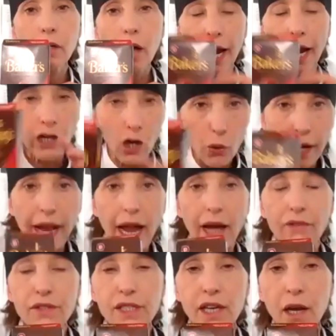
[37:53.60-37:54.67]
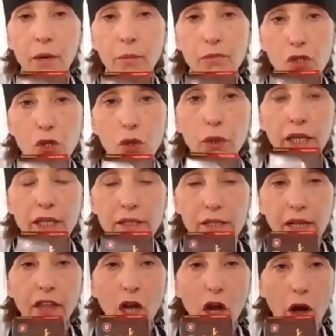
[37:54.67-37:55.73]
I know I have some students
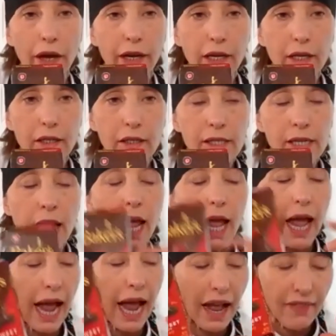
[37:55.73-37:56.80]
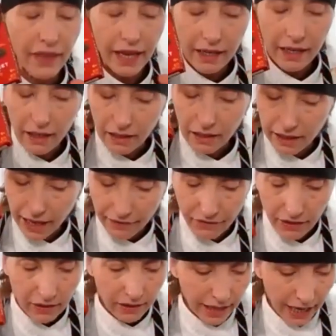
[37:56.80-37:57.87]
in the audience and they can
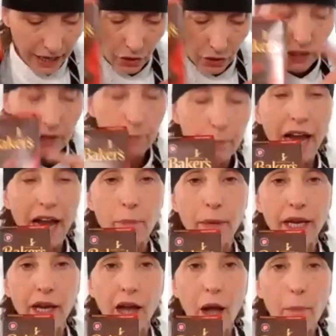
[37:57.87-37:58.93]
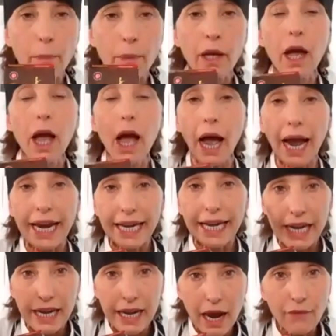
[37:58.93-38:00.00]
back me up. I
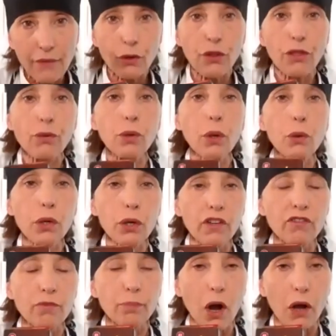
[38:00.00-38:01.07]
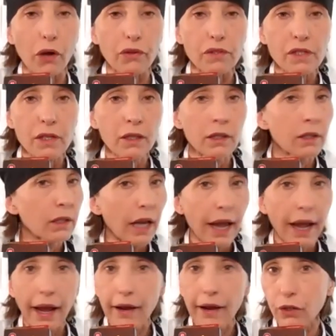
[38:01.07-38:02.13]
never throw curveballs,
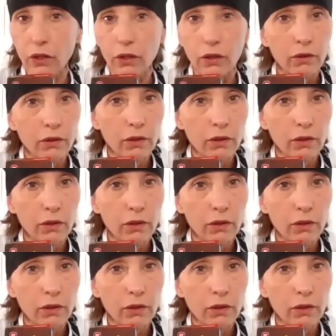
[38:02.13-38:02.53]
ever.